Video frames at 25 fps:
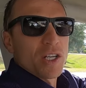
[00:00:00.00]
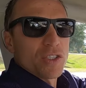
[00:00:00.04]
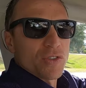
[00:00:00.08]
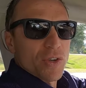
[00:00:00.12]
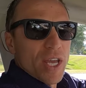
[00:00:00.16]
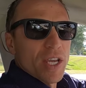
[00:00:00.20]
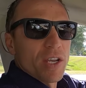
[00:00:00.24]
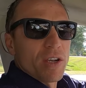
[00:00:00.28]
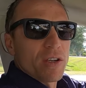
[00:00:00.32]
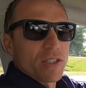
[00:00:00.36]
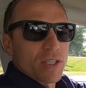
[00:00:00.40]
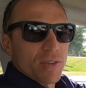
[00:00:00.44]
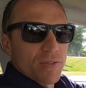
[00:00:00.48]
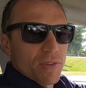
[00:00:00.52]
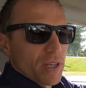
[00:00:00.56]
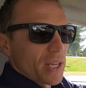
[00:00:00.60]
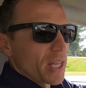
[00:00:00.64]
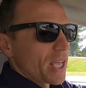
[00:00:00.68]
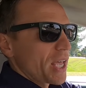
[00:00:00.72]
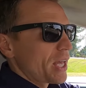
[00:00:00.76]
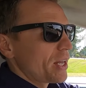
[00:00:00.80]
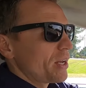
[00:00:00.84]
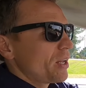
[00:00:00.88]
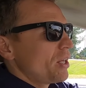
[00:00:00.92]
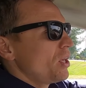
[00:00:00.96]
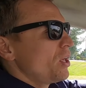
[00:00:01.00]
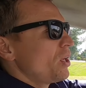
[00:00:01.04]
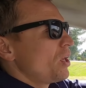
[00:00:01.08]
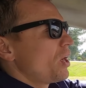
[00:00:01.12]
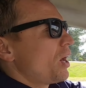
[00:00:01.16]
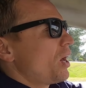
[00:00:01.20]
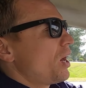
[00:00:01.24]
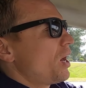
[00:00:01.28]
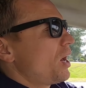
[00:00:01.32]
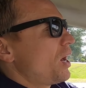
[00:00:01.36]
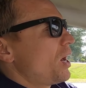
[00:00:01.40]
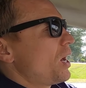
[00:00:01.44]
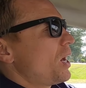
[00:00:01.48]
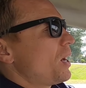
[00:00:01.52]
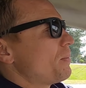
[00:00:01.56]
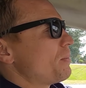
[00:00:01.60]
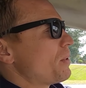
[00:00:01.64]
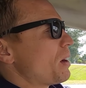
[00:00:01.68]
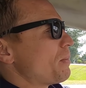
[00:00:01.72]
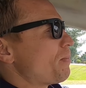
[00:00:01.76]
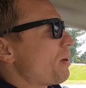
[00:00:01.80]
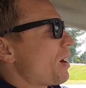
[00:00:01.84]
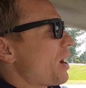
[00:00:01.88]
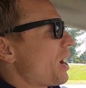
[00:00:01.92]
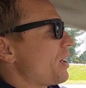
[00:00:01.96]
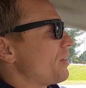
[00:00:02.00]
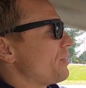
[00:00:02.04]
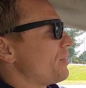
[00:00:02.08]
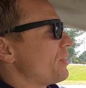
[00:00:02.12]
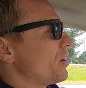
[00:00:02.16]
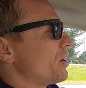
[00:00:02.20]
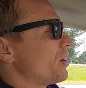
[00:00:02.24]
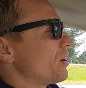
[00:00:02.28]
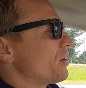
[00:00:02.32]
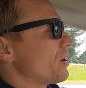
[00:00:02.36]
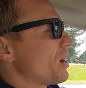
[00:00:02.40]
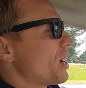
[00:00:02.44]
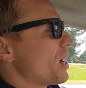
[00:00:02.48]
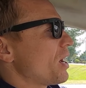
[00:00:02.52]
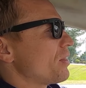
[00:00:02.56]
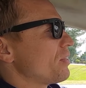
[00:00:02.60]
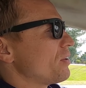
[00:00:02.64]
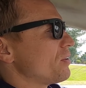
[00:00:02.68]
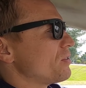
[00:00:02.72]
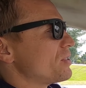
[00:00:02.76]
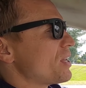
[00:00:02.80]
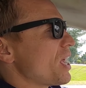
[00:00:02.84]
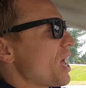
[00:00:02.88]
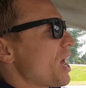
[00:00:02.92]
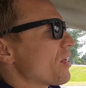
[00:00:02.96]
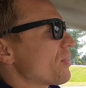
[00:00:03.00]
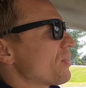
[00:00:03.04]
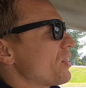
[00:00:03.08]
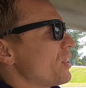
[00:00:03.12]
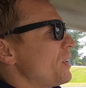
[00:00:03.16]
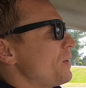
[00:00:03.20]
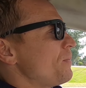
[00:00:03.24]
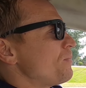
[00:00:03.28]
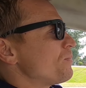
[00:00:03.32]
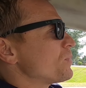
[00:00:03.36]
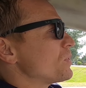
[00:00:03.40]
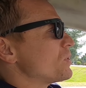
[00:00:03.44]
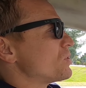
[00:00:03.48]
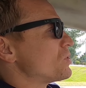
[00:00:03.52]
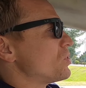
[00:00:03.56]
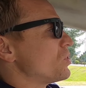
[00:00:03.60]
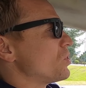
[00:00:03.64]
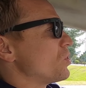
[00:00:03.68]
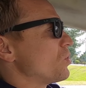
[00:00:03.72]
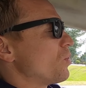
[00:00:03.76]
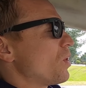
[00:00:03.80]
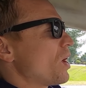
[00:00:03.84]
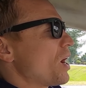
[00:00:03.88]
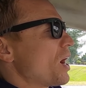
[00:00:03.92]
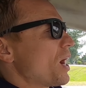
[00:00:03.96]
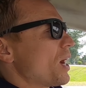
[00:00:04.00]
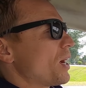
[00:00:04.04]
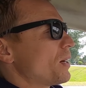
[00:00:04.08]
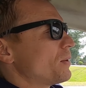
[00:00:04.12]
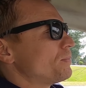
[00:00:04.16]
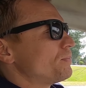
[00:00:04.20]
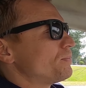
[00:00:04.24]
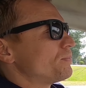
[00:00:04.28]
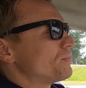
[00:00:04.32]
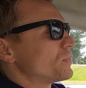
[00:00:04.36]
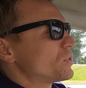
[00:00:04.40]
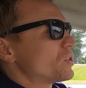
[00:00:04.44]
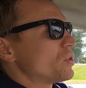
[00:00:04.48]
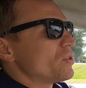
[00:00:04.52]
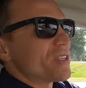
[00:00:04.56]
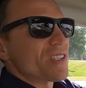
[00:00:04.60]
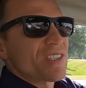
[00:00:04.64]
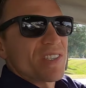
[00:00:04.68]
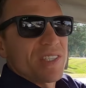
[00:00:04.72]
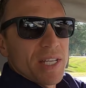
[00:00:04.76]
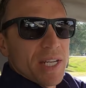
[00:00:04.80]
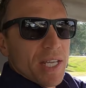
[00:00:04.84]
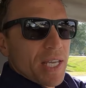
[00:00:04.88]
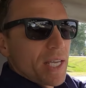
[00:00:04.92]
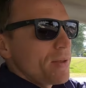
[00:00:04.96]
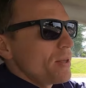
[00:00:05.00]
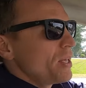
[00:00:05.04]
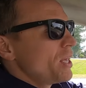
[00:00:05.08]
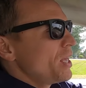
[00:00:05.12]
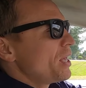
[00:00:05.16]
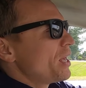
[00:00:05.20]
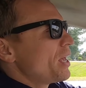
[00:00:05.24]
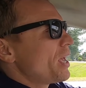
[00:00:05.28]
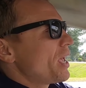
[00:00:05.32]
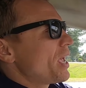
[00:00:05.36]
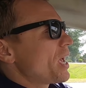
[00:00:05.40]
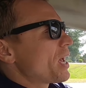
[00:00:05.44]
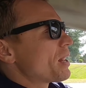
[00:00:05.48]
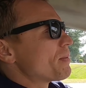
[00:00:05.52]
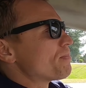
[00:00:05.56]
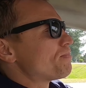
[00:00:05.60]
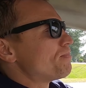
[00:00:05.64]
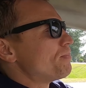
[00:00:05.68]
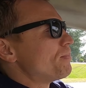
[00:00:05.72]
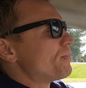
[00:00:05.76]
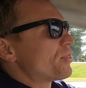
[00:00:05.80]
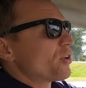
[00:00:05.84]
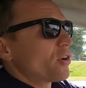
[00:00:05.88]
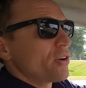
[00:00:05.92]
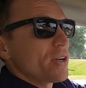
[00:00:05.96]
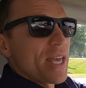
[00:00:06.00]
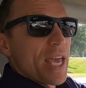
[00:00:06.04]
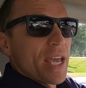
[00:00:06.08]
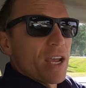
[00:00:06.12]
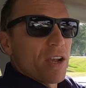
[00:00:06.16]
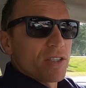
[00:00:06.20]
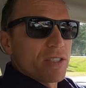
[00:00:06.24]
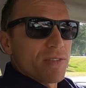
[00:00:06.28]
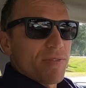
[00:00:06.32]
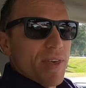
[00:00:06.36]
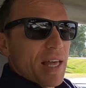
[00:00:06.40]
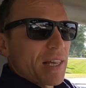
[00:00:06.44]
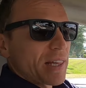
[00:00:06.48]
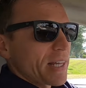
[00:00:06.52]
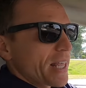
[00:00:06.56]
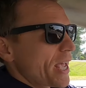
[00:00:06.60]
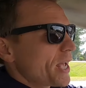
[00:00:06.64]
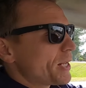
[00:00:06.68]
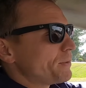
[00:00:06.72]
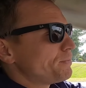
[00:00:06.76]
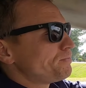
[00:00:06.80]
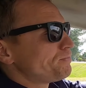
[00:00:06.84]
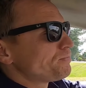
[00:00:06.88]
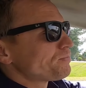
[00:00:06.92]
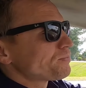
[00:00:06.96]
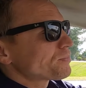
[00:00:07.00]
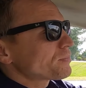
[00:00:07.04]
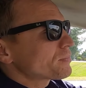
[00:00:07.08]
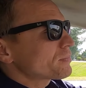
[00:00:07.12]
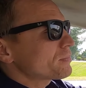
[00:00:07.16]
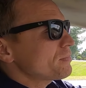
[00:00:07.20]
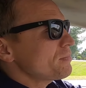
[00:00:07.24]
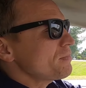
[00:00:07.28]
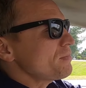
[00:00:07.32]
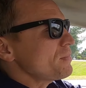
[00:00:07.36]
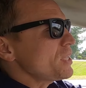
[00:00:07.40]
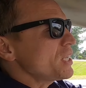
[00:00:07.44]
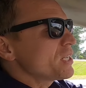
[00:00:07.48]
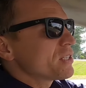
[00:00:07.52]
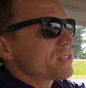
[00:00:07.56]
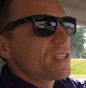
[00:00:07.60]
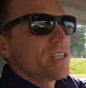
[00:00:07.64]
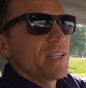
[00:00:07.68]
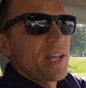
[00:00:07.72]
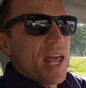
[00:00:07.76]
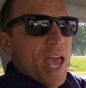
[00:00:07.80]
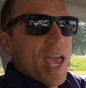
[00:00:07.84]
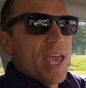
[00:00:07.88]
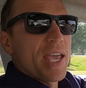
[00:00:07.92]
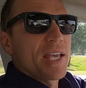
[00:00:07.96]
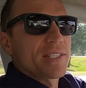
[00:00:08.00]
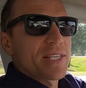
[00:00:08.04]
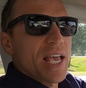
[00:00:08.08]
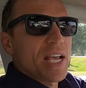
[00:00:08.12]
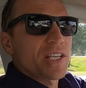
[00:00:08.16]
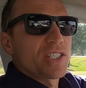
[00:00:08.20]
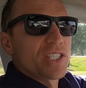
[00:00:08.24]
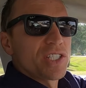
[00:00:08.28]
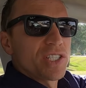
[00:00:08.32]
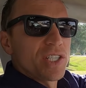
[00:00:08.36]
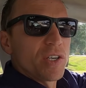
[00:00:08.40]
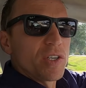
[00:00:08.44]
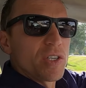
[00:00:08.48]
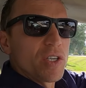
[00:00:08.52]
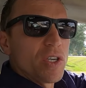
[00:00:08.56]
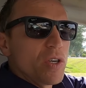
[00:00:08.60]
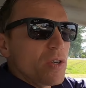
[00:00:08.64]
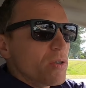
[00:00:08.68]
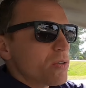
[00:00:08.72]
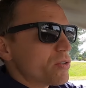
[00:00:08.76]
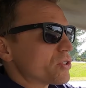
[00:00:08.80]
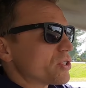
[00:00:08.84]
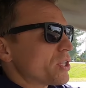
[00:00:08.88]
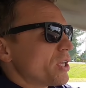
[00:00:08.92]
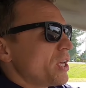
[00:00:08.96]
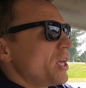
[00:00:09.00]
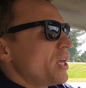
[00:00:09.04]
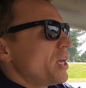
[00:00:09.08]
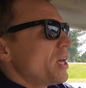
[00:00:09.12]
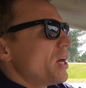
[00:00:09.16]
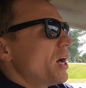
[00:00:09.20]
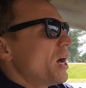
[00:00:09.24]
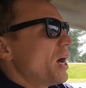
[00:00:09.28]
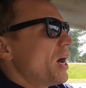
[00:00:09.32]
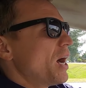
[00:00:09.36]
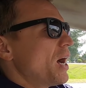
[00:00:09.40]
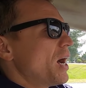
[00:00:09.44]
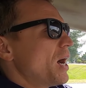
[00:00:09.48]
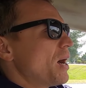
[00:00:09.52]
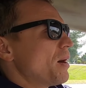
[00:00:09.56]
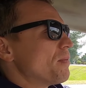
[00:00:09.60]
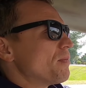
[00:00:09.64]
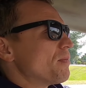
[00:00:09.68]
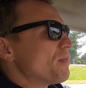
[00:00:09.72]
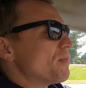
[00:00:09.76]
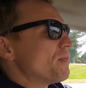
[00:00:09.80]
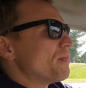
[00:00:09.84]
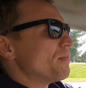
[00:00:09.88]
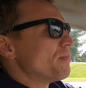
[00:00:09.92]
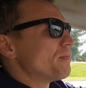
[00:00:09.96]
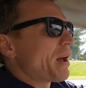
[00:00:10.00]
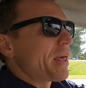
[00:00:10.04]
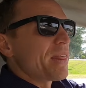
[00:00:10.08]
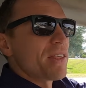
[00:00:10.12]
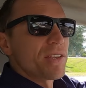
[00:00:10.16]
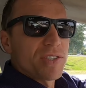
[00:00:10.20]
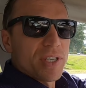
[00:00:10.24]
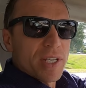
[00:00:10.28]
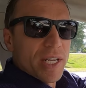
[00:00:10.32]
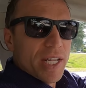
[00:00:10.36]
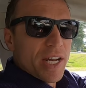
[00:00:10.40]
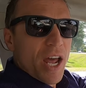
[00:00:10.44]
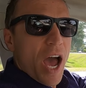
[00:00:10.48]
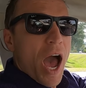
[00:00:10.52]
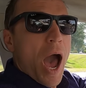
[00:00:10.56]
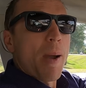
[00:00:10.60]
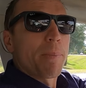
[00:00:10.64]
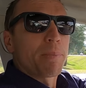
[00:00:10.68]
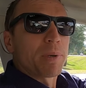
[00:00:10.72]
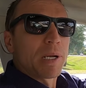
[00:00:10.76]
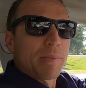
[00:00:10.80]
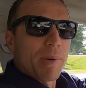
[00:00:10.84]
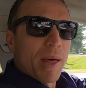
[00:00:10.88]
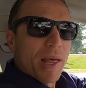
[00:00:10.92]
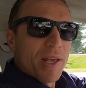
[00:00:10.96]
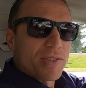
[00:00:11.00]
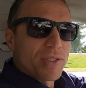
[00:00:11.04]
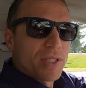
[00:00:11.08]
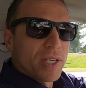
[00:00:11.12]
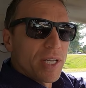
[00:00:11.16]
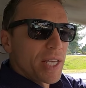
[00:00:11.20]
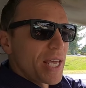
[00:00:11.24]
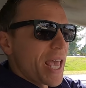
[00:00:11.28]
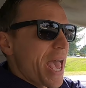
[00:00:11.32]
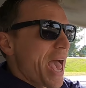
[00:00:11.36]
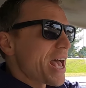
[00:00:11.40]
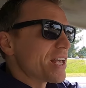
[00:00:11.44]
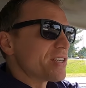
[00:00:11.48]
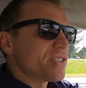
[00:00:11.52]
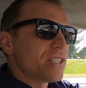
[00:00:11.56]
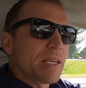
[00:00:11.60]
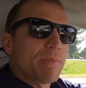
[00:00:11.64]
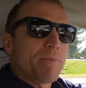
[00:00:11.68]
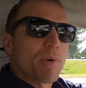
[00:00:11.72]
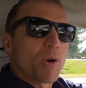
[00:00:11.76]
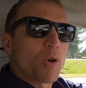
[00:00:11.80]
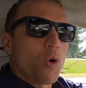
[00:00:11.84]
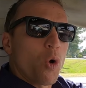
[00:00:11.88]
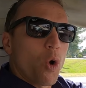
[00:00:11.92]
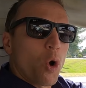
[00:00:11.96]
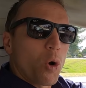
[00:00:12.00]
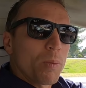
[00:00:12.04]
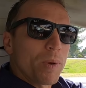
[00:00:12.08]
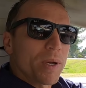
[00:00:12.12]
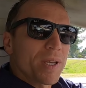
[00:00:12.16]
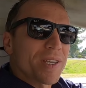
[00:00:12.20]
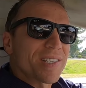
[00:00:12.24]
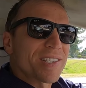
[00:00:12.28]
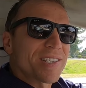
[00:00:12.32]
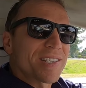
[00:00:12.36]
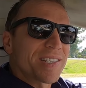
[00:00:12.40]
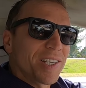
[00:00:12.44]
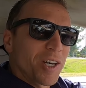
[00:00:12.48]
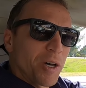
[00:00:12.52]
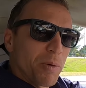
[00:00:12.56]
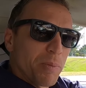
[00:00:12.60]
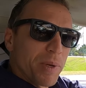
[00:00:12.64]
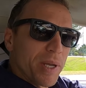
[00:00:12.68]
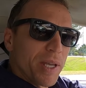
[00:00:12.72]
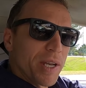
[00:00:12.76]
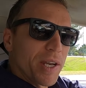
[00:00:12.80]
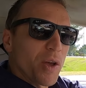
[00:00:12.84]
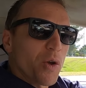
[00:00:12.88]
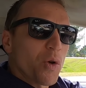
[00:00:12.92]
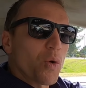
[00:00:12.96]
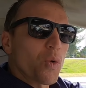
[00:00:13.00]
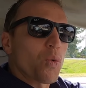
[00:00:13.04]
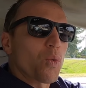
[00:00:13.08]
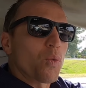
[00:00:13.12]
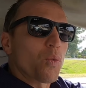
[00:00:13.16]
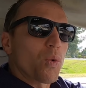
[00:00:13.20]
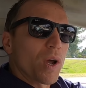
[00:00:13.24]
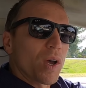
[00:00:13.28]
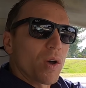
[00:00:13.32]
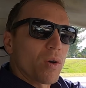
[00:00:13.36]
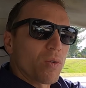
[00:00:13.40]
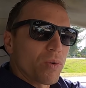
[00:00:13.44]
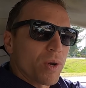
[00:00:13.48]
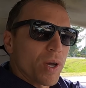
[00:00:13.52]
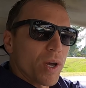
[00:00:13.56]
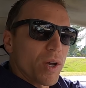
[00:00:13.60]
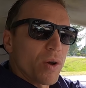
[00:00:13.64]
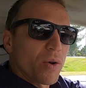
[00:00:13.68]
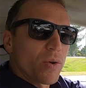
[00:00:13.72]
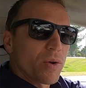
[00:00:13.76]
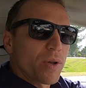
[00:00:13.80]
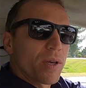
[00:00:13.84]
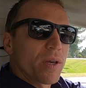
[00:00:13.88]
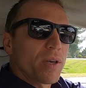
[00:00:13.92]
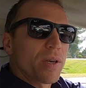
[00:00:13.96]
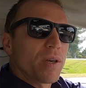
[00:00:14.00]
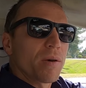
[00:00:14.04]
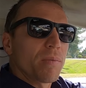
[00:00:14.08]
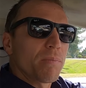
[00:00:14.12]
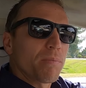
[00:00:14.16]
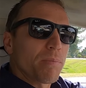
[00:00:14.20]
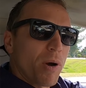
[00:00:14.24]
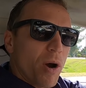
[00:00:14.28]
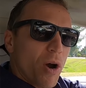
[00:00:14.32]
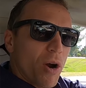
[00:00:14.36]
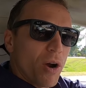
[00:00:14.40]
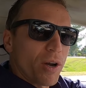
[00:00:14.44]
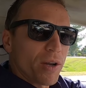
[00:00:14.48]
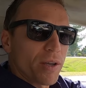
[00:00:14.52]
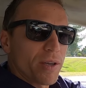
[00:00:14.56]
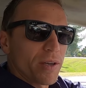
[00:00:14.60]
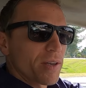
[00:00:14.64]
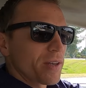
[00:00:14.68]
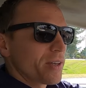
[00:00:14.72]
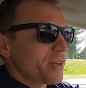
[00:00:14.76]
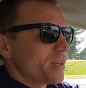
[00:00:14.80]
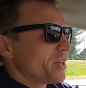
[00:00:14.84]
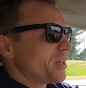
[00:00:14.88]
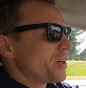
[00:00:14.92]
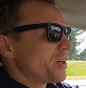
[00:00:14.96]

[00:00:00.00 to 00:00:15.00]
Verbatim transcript: one hundred acres of their land um, upon their uh, their death to um, to the city, and thirty acres of that land today is actually still used um, by the city and operated by the city as the McCormick-Stillman Railroad Park.